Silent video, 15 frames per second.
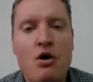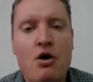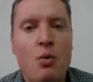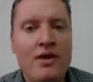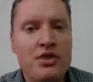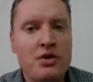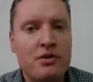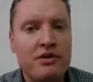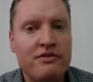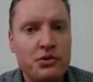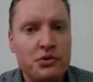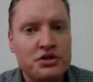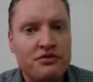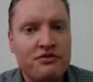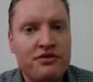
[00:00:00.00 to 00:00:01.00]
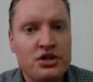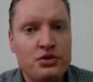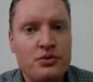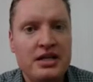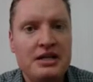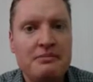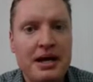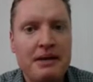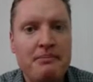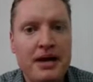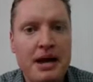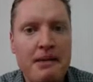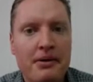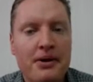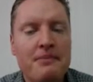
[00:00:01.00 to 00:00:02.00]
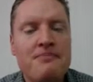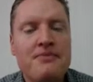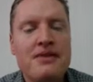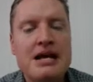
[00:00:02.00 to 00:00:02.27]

When the reviewers finish reading my paper,